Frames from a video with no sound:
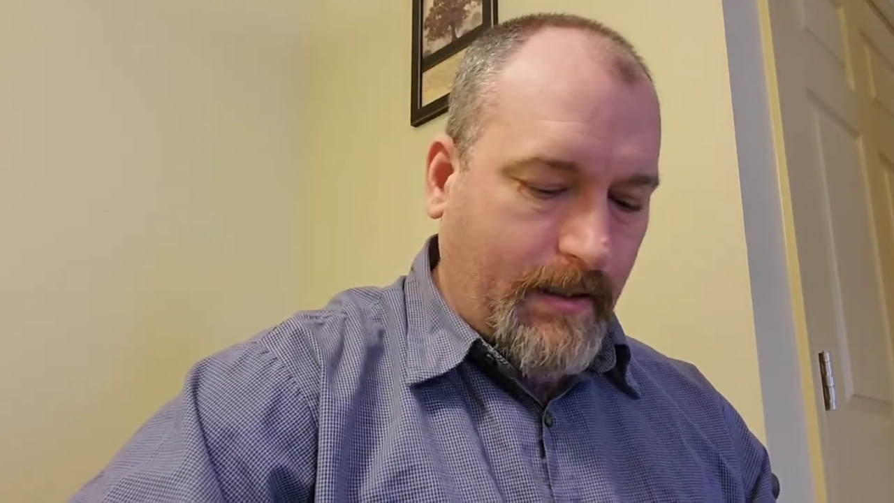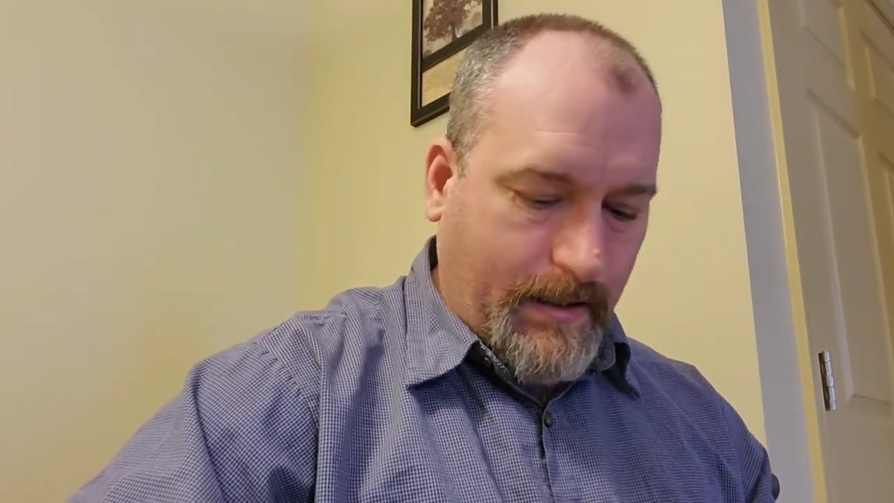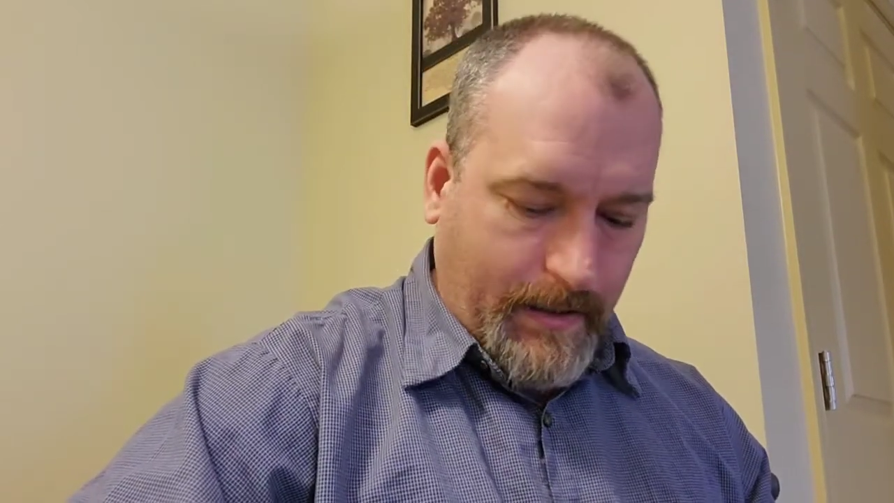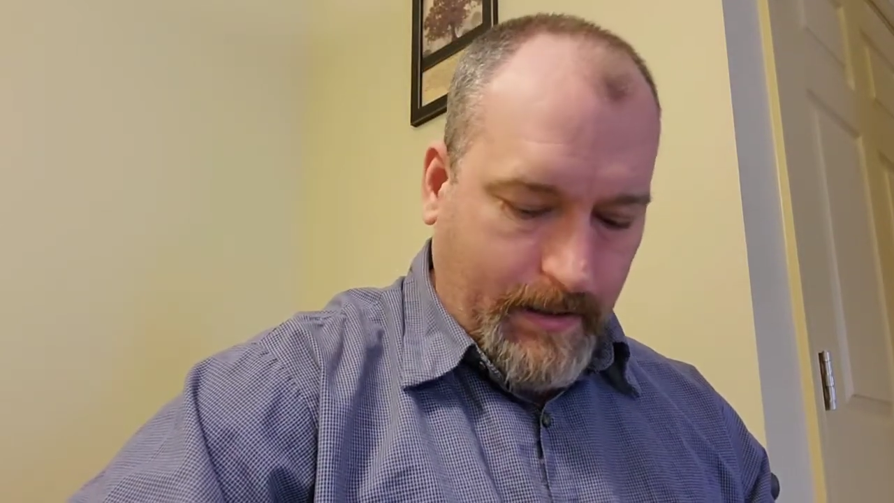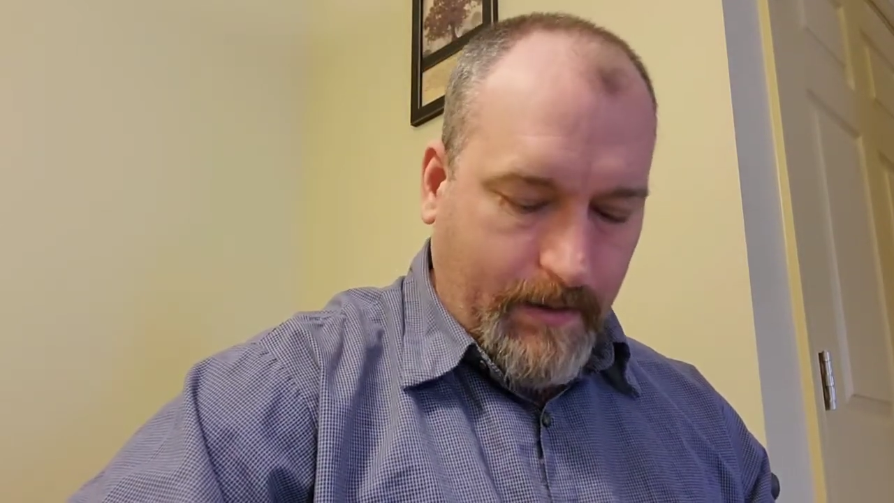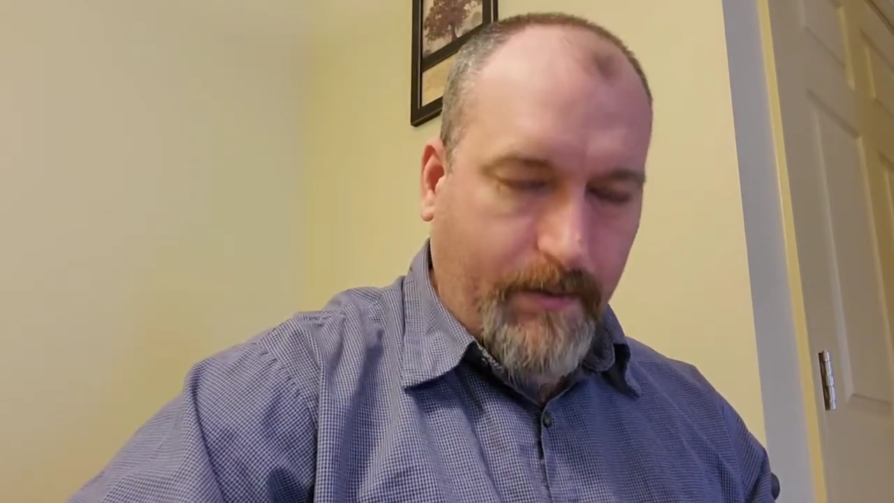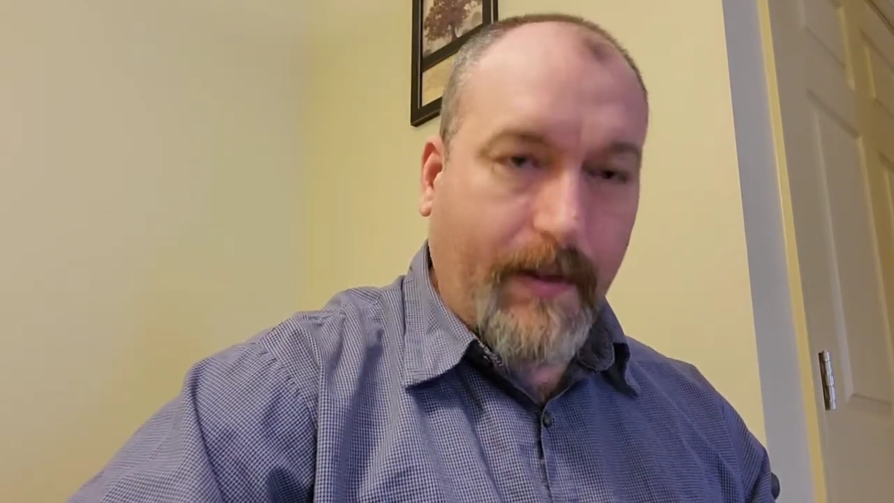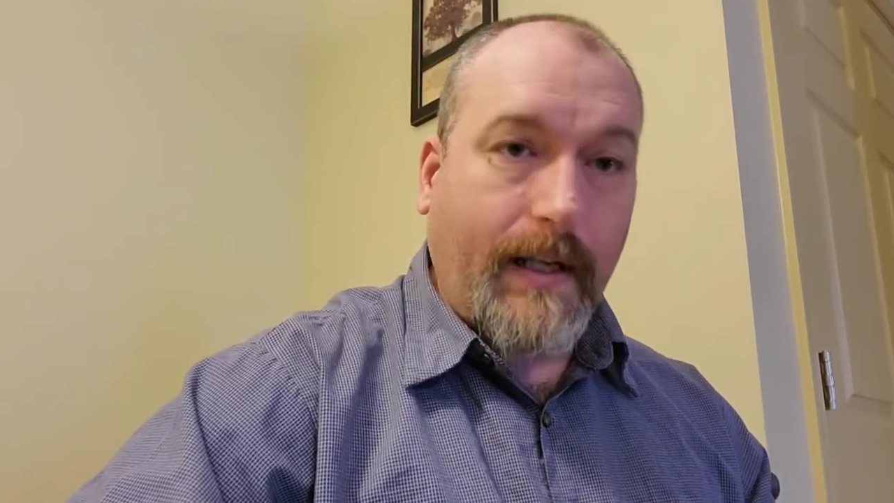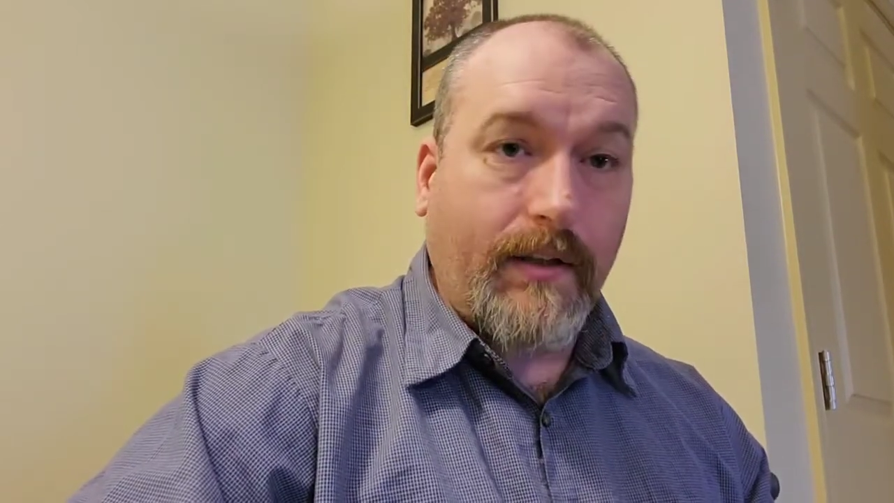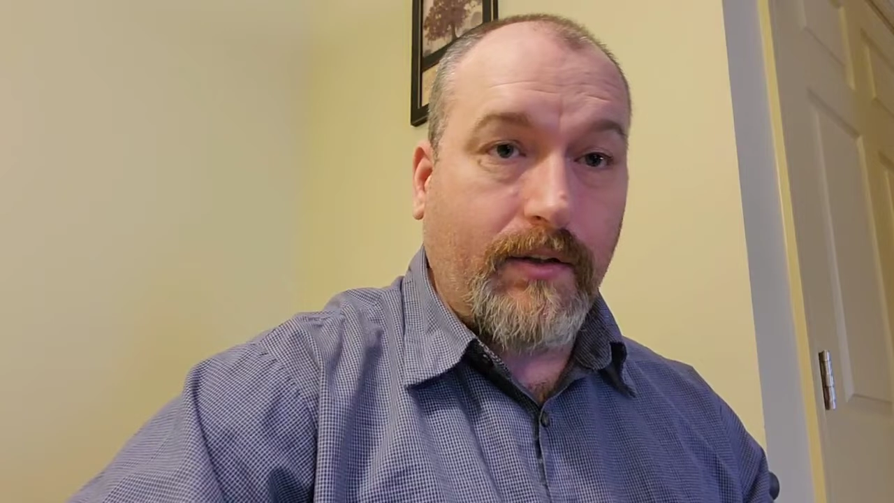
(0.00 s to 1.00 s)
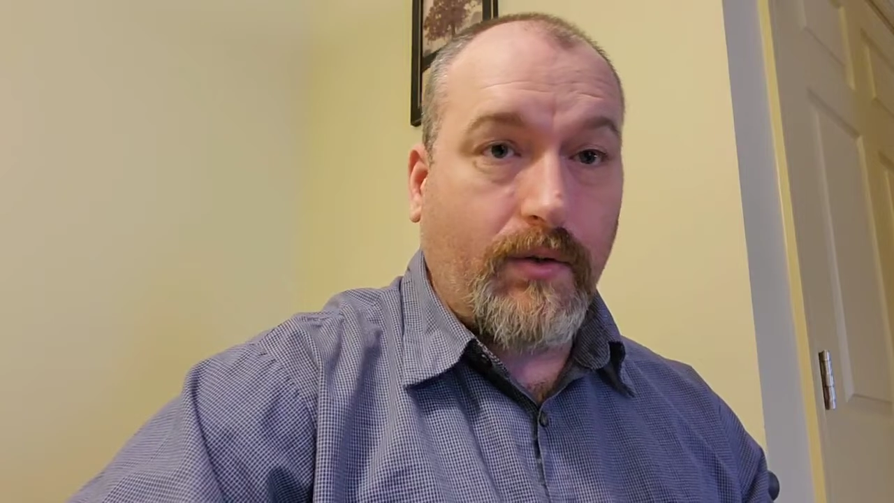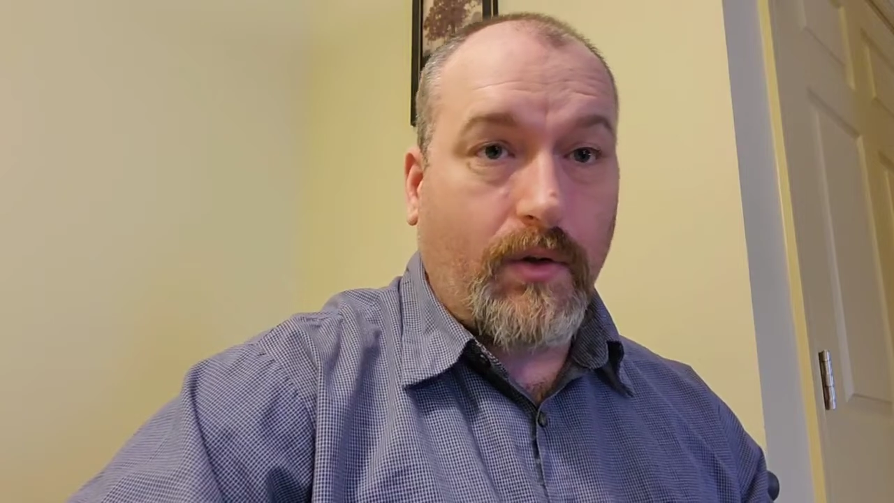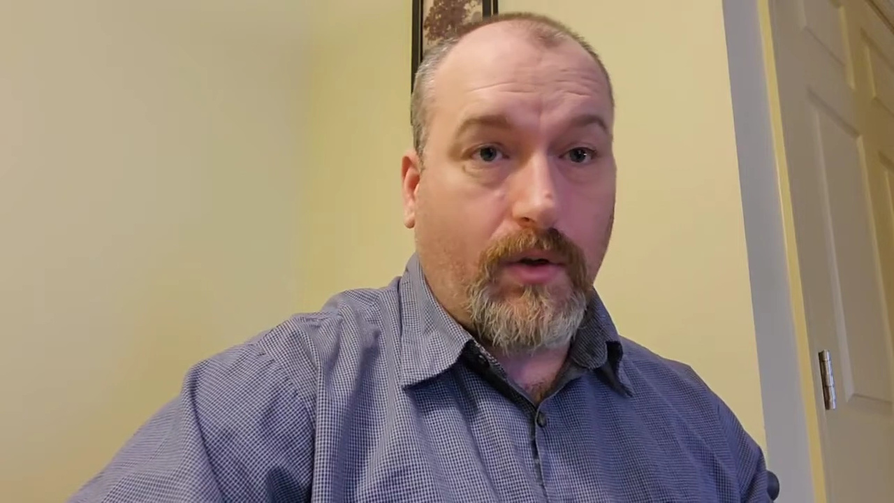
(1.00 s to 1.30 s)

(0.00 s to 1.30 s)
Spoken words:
they could do a